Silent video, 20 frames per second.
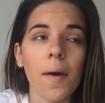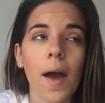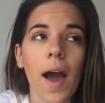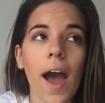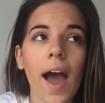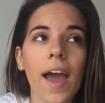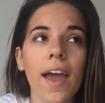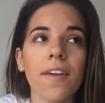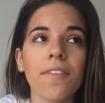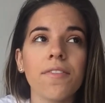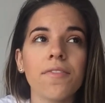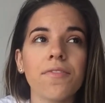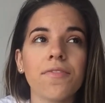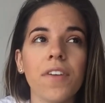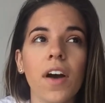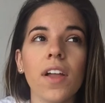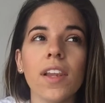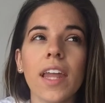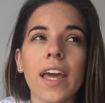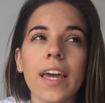I
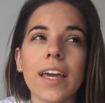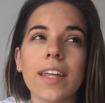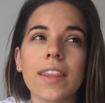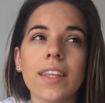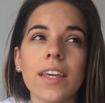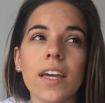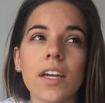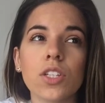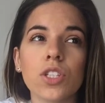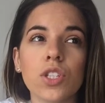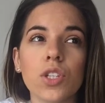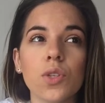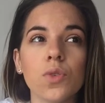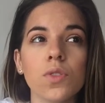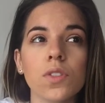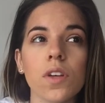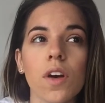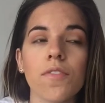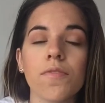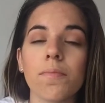felt like the
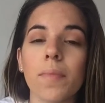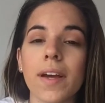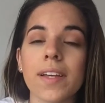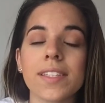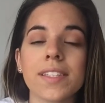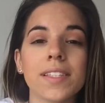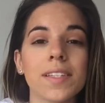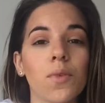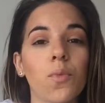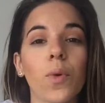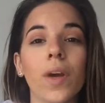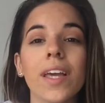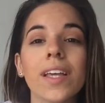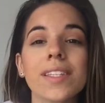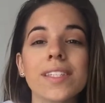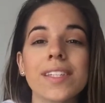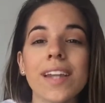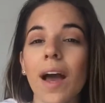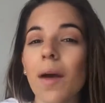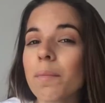excuse of my
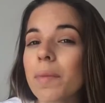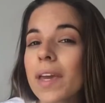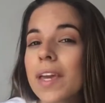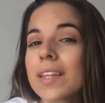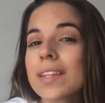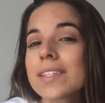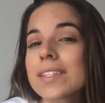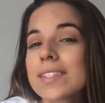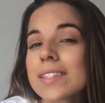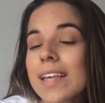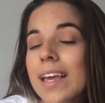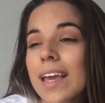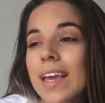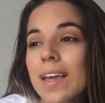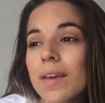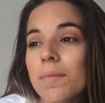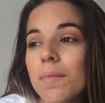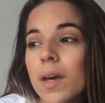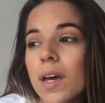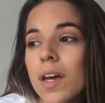weeks not being the
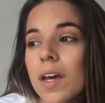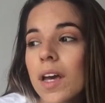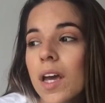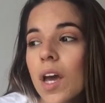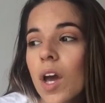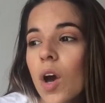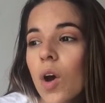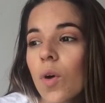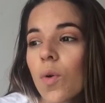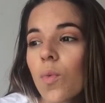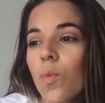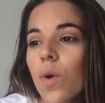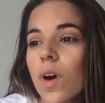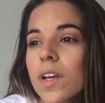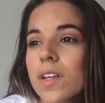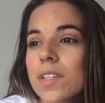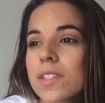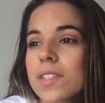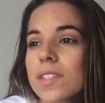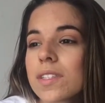same
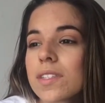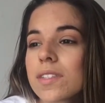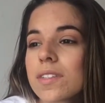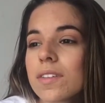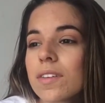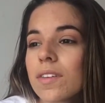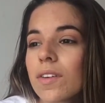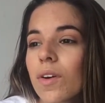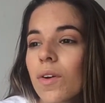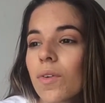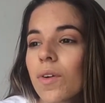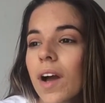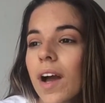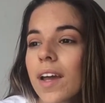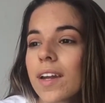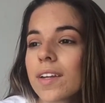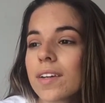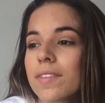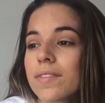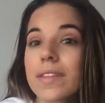was, you know,
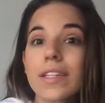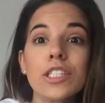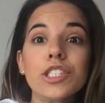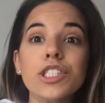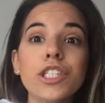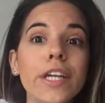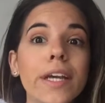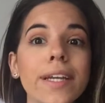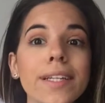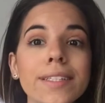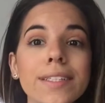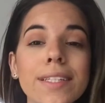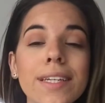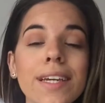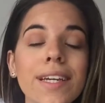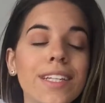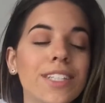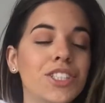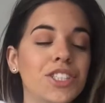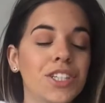kind of legit,
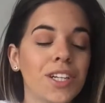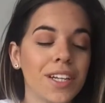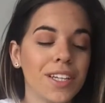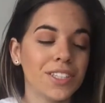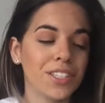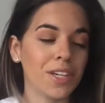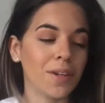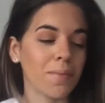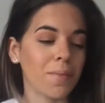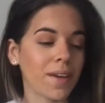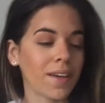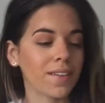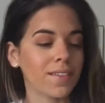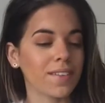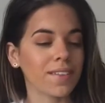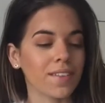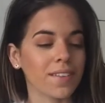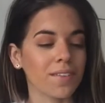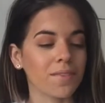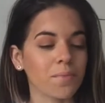legitimate,
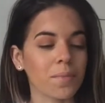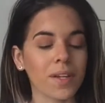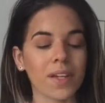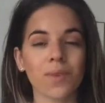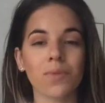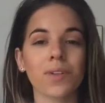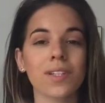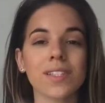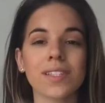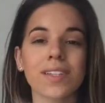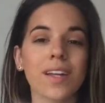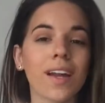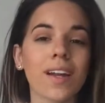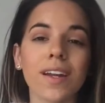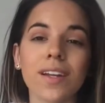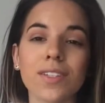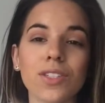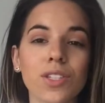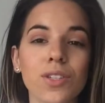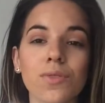you know, but it, it's not an
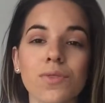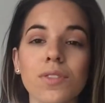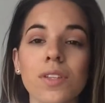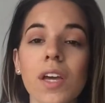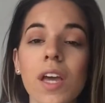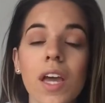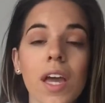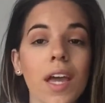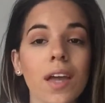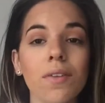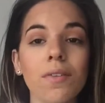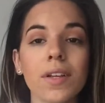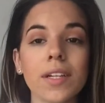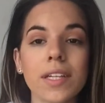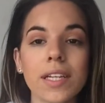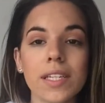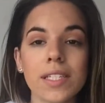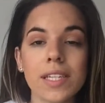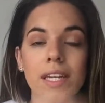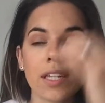excuse. It
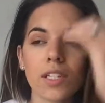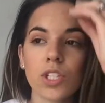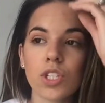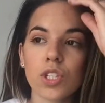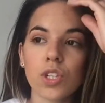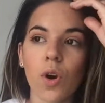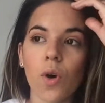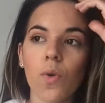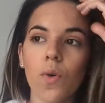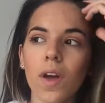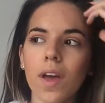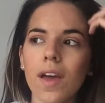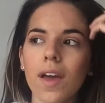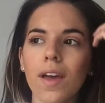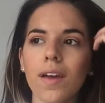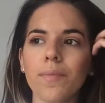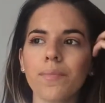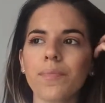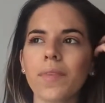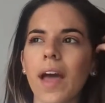really isn't. And so,
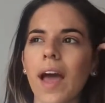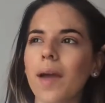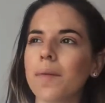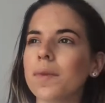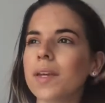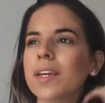I